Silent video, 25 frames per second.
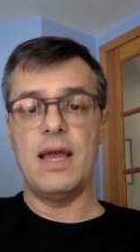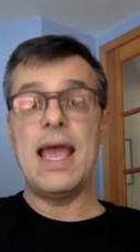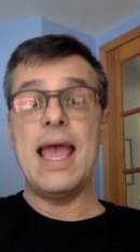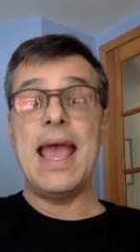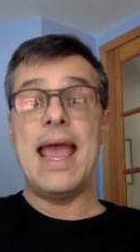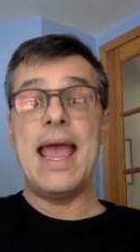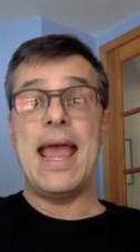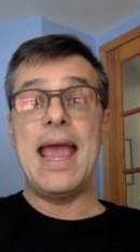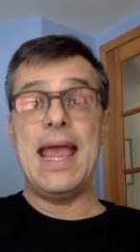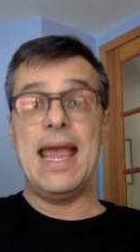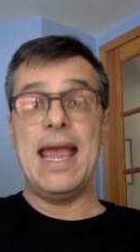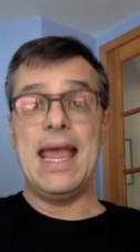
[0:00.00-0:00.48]

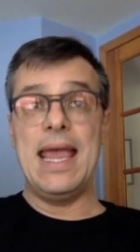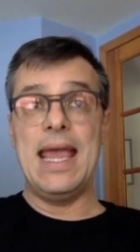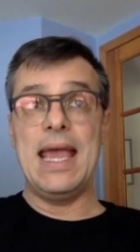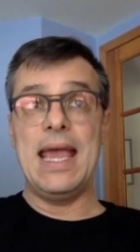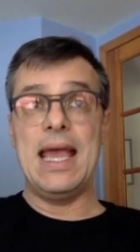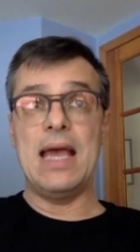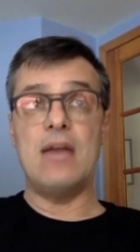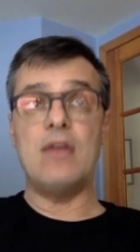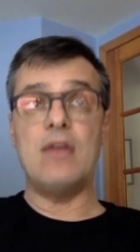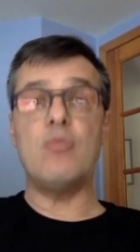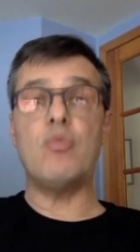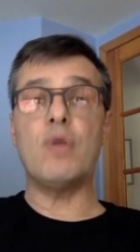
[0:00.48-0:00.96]

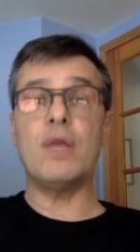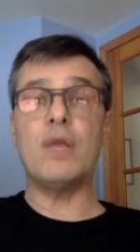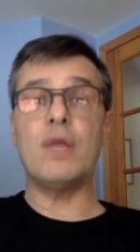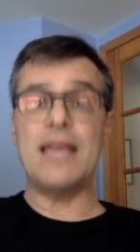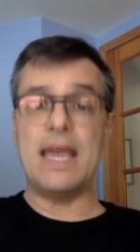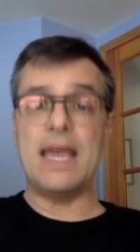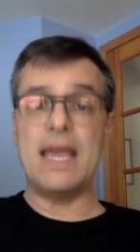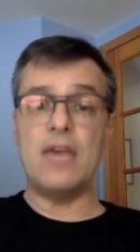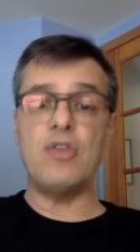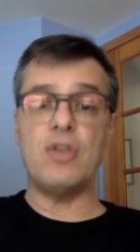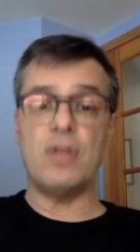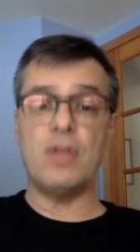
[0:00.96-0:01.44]
and
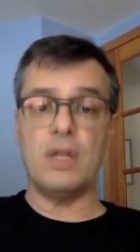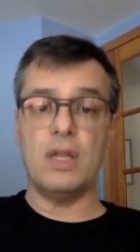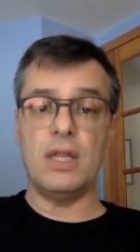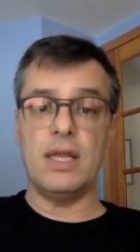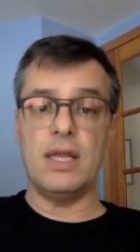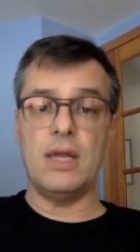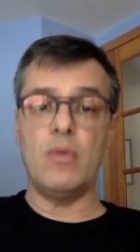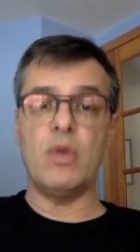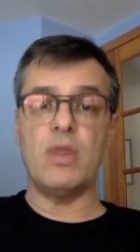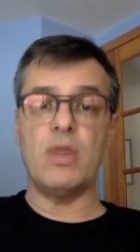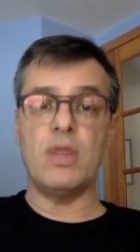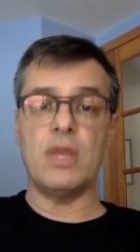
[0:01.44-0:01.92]
relationally
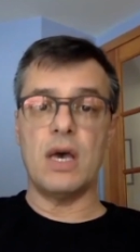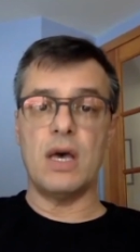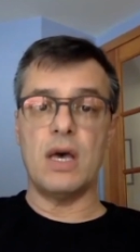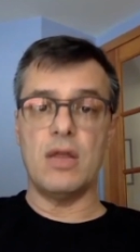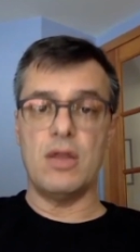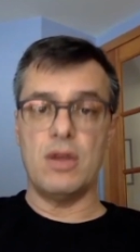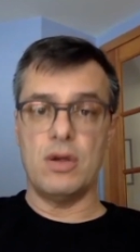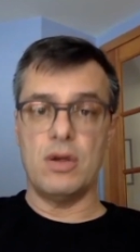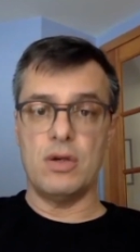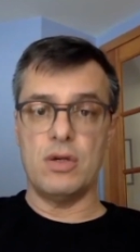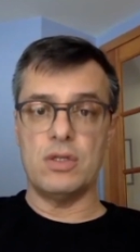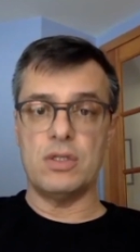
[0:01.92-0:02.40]
with
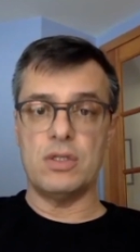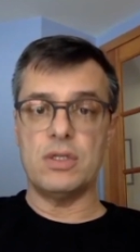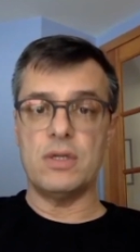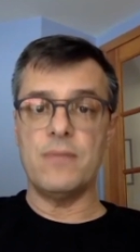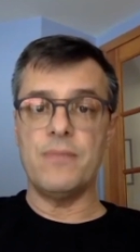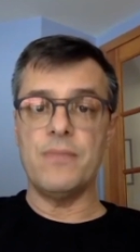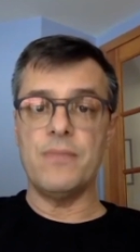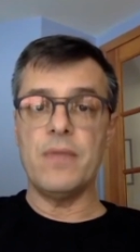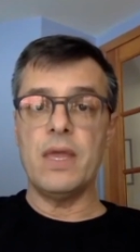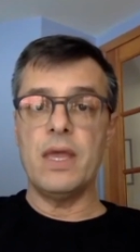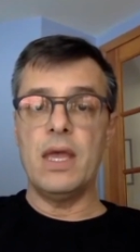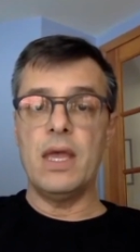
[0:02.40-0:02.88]
others
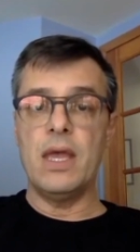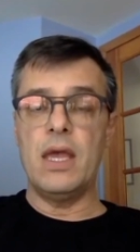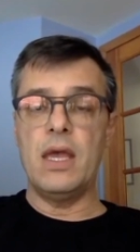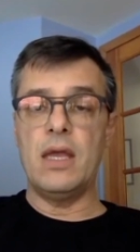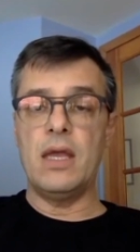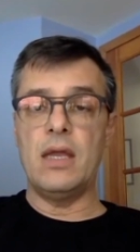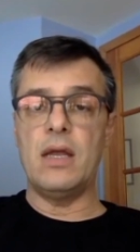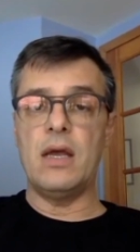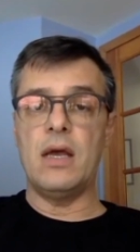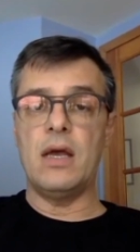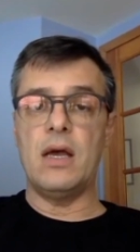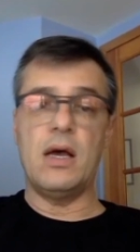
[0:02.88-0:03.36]
in
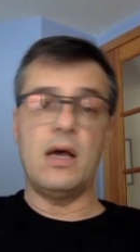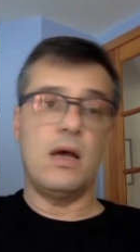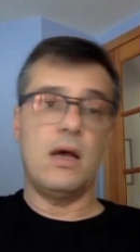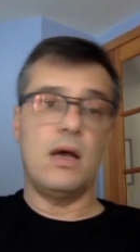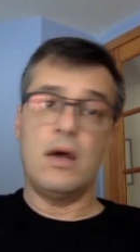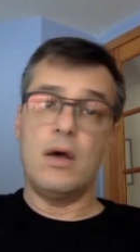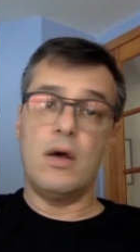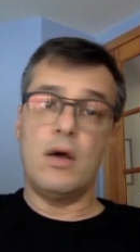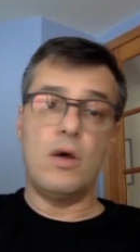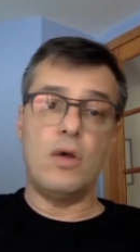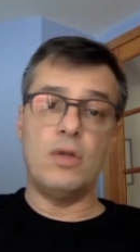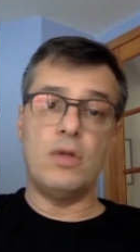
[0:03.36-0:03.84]
a, a
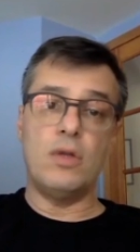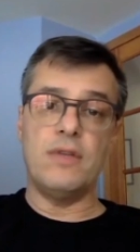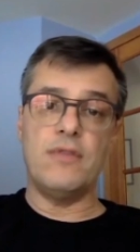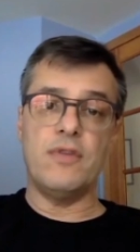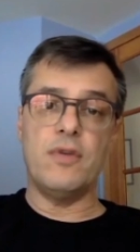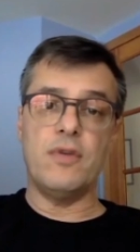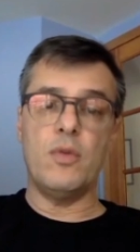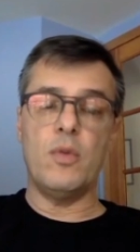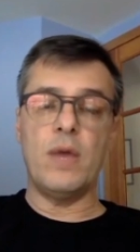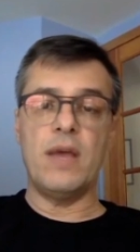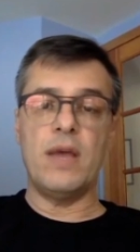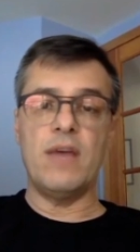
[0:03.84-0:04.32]
whole
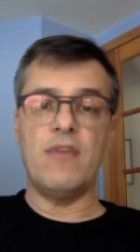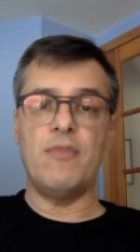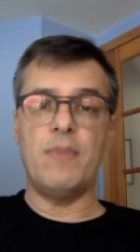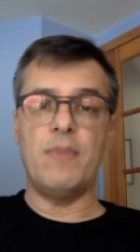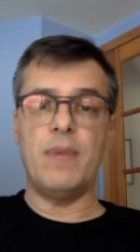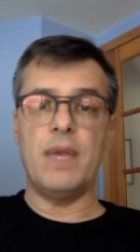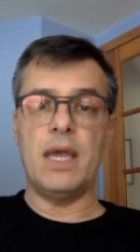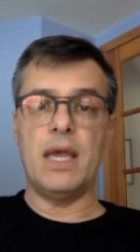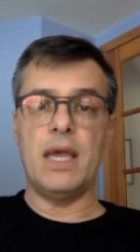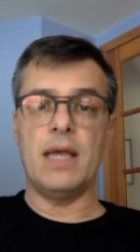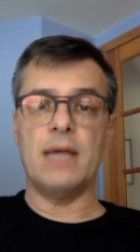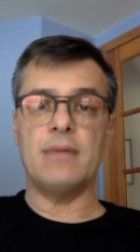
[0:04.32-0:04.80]
different way of being.